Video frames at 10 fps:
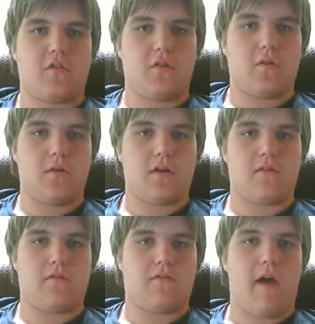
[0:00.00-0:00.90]

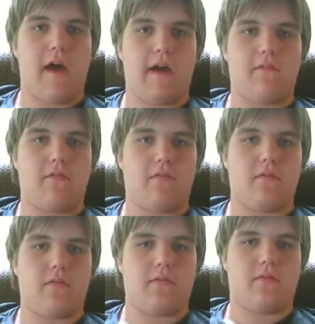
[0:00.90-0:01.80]
screwing 5
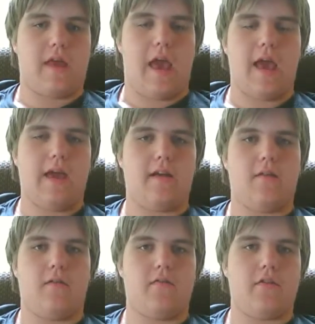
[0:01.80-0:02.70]
through 10
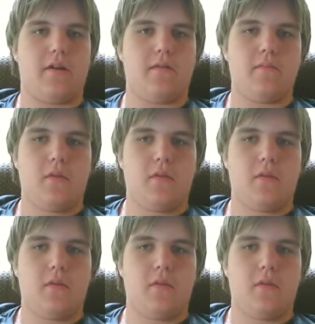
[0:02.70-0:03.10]
over.